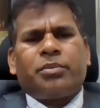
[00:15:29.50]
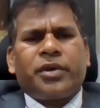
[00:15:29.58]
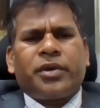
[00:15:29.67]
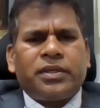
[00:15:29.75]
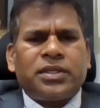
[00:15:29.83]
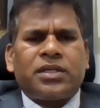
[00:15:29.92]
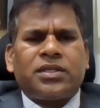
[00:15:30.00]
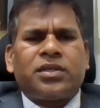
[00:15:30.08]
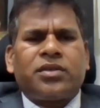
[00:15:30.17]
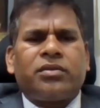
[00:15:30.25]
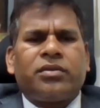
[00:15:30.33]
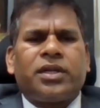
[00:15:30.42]
privacy
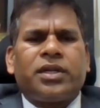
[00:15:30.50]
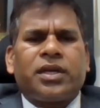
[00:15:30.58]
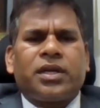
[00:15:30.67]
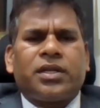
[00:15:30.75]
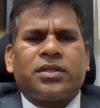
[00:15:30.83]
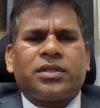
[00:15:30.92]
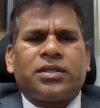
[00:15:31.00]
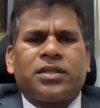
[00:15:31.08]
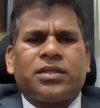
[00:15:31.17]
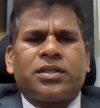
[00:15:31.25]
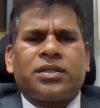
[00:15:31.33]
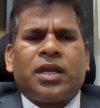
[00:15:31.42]
and security
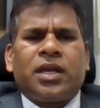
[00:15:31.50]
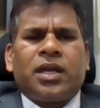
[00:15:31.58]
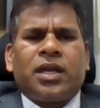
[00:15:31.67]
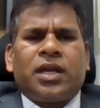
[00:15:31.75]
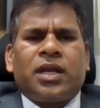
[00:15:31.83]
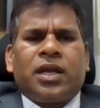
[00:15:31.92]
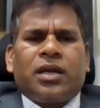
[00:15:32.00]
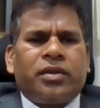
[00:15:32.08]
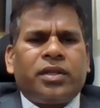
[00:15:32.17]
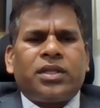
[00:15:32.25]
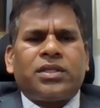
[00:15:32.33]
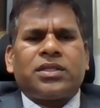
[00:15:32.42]
concerns
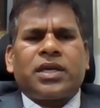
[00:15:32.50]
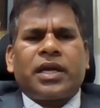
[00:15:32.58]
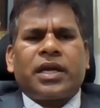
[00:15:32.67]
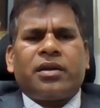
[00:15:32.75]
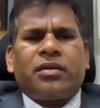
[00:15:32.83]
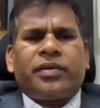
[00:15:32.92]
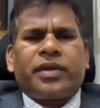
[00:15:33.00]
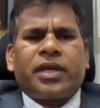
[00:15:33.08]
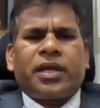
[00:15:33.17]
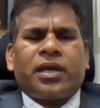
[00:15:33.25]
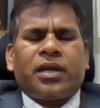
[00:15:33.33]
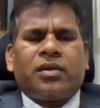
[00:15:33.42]
during this kind of
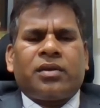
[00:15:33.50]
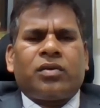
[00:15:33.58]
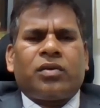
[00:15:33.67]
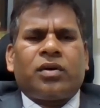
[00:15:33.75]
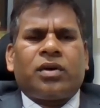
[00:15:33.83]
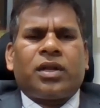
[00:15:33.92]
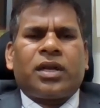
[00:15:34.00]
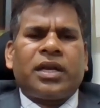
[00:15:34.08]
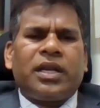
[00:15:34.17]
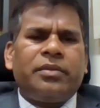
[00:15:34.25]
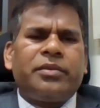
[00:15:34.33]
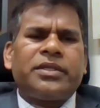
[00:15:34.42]

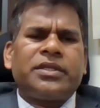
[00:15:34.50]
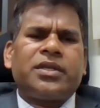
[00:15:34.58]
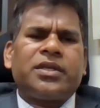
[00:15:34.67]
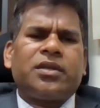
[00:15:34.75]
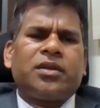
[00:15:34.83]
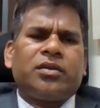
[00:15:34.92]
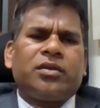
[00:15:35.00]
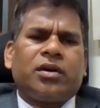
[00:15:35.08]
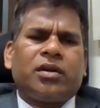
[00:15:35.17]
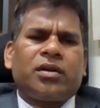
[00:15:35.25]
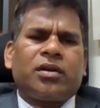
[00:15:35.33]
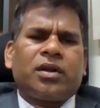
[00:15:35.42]
reimagining
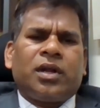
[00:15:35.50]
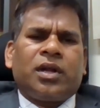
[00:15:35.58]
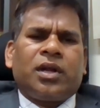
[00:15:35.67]
your